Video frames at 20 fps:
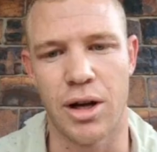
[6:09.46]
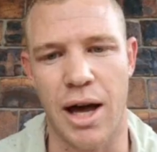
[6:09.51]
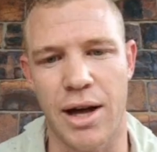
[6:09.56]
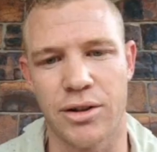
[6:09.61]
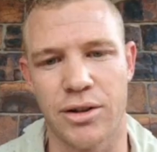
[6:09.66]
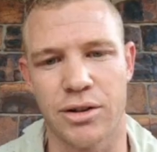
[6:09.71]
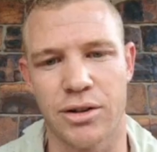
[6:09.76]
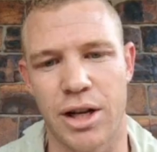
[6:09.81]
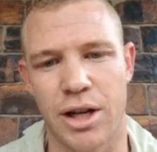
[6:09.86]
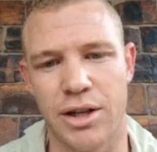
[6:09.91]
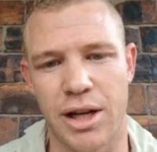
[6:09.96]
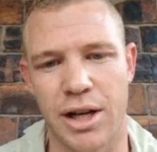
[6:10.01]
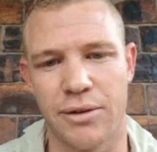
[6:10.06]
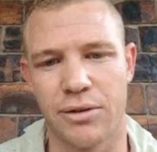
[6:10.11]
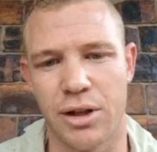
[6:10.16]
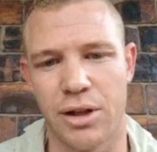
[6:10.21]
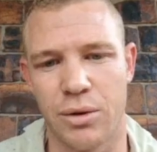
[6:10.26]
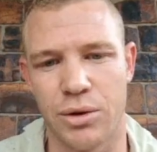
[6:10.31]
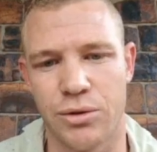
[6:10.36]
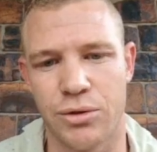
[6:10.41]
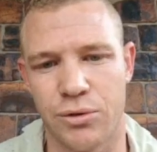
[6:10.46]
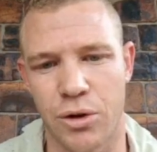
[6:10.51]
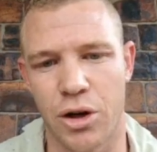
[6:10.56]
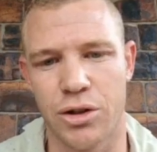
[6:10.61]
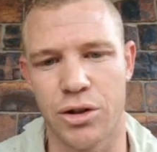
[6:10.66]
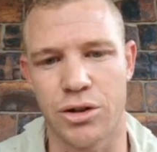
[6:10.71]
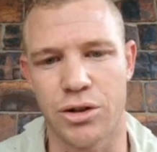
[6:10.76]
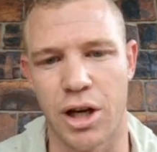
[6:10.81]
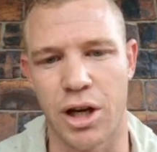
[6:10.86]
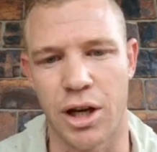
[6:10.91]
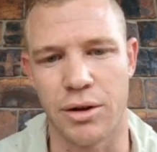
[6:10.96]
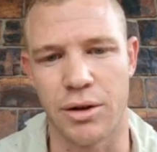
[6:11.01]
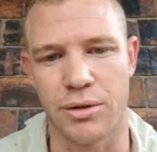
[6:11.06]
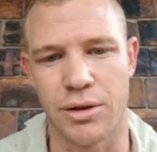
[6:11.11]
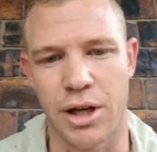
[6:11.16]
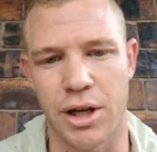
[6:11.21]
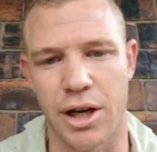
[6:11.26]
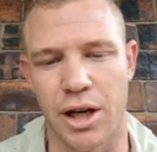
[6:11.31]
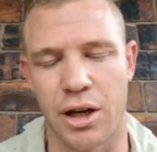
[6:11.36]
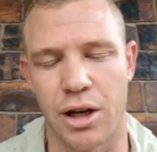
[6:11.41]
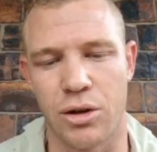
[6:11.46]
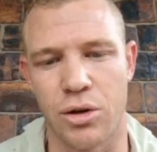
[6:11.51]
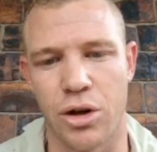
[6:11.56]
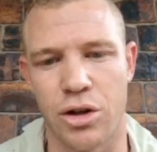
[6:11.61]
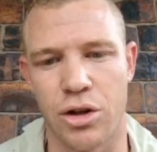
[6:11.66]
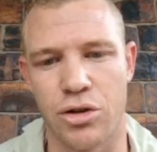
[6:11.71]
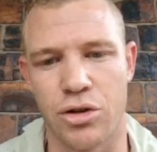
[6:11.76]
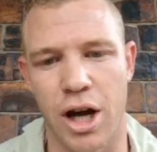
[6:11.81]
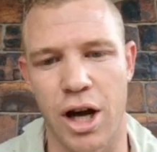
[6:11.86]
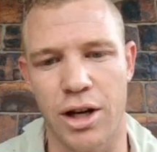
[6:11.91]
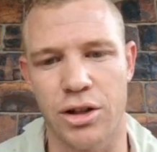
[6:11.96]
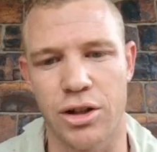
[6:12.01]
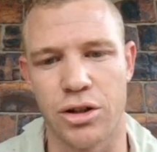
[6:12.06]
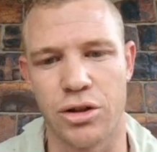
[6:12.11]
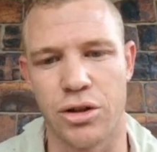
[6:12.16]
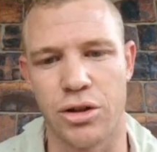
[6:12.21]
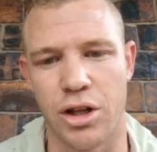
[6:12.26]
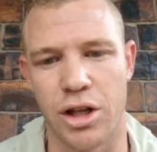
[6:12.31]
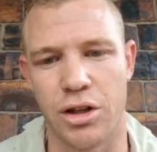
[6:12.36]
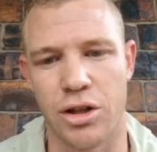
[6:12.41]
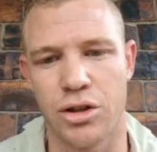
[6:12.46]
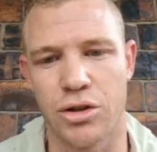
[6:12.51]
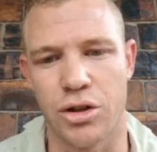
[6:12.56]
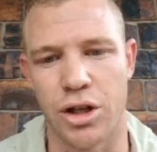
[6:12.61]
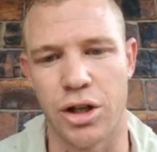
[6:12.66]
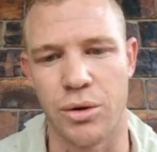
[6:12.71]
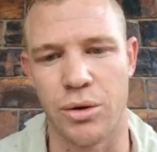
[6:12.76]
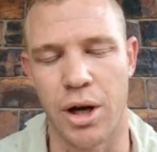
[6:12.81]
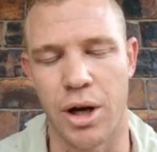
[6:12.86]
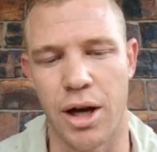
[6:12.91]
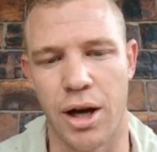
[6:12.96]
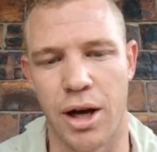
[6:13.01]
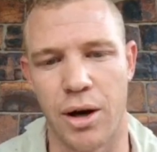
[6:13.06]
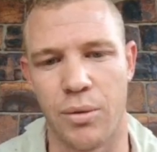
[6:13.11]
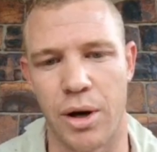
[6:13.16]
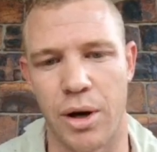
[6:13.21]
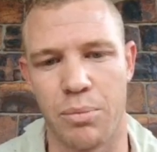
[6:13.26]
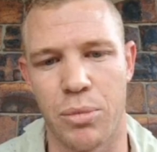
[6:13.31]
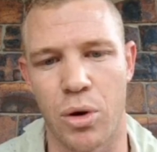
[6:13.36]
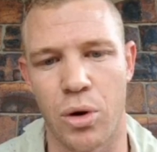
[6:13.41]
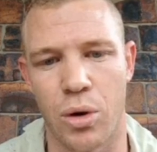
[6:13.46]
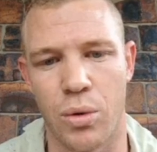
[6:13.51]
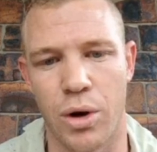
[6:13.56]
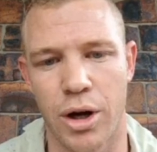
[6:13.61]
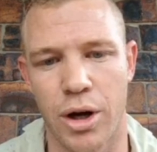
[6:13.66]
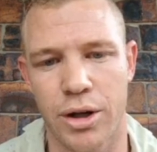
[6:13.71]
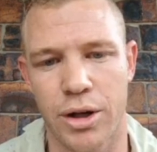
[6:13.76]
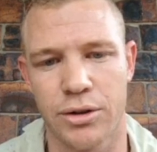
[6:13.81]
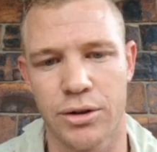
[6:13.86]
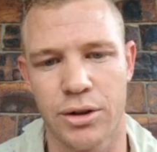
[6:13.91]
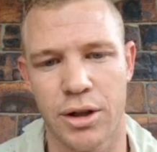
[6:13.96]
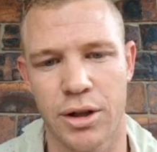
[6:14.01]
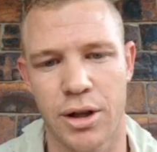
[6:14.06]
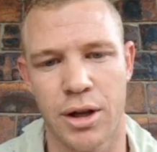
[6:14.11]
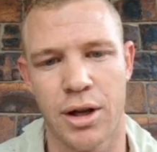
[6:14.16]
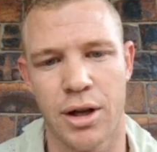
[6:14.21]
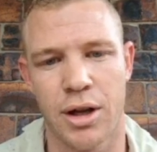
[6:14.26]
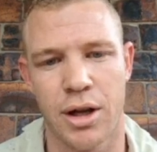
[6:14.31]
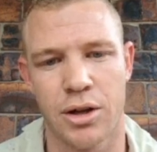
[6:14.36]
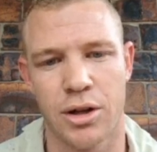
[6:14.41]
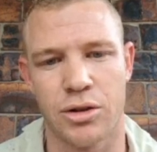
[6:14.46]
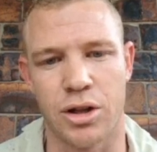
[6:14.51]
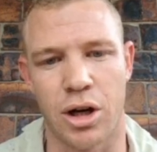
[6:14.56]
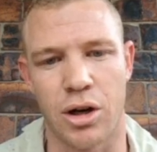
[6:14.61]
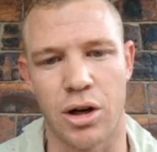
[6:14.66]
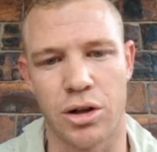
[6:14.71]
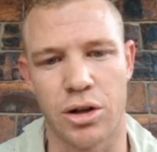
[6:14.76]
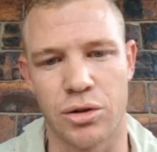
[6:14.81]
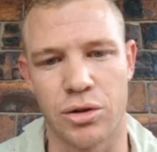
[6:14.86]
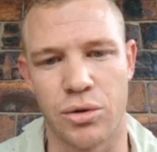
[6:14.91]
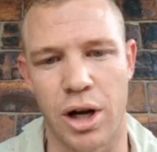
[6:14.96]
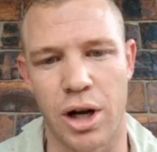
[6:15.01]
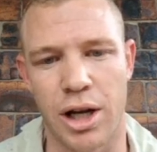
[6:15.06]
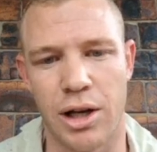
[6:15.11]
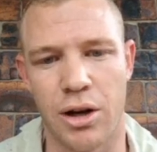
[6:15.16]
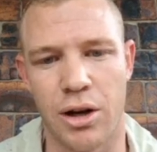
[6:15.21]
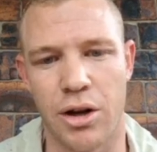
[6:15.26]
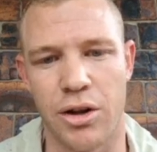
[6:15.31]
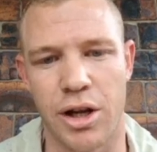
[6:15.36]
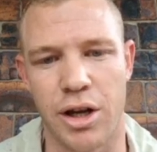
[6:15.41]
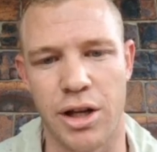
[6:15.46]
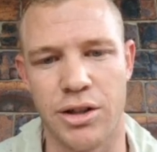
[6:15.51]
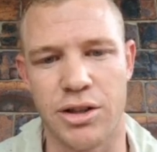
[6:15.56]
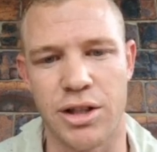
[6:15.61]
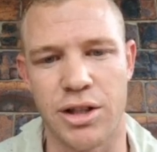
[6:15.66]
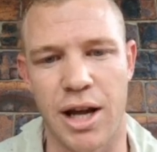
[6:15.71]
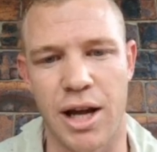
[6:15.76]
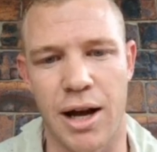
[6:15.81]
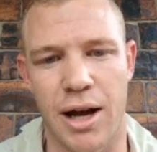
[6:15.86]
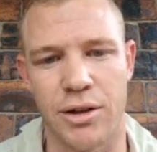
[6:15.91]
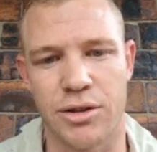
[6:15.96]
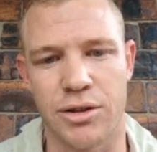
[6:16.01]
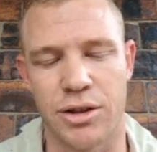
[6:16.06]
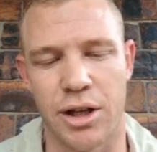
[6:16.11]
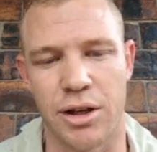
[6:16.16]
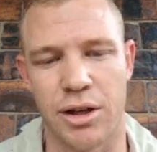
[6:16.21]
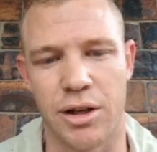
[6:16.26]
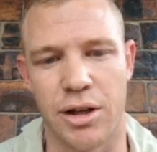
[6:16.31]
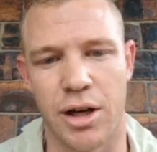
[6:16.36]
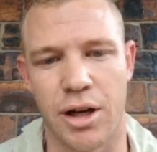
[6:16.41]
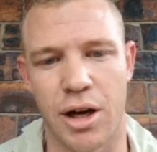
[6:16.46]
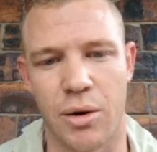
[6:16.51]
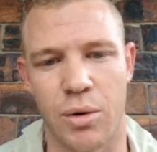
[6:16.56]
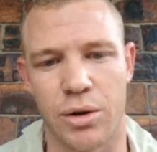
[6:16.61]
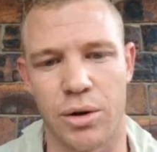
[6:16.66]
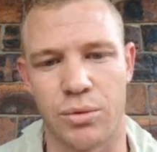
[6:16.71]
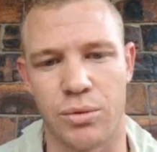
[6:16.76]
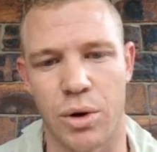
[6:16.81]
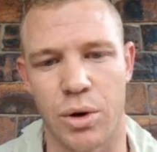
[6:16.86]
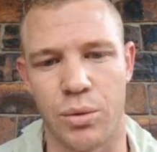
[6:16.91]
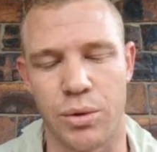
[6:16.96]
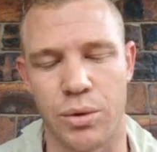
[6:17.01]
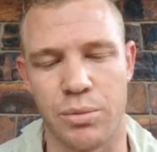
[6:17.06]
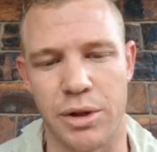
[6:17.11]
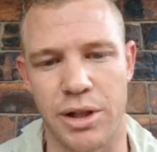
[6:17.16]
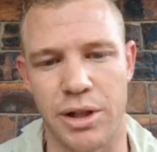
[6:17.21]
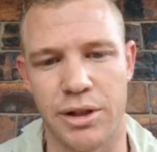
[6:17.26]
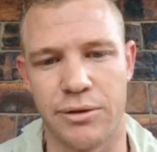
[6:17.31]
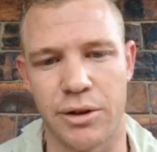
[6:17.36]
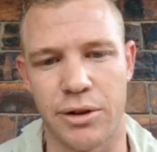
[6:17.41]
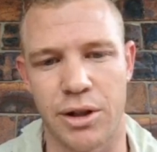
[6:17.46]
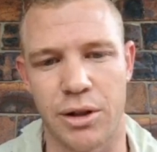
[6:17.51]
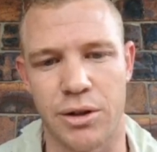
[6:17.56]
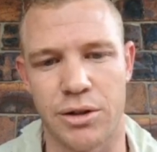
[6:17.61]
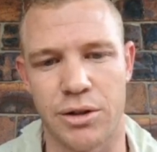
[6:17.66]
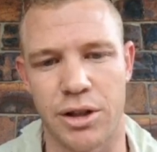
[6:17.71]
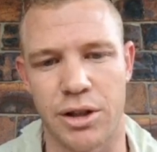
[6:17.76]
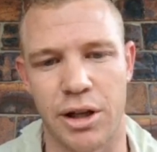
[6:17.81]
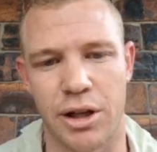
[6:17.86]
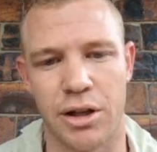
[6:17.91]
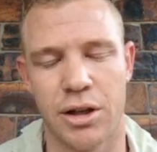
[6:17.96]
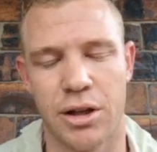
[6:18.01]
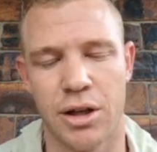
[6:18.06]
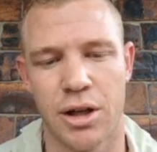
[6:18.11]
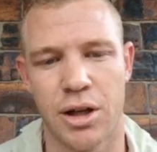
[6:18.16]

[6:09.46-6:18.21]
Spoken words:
as I said, definitely was first getting a good introduction to the industry where Paul works. So I got to really learn the ins and outs and what would be difficult, and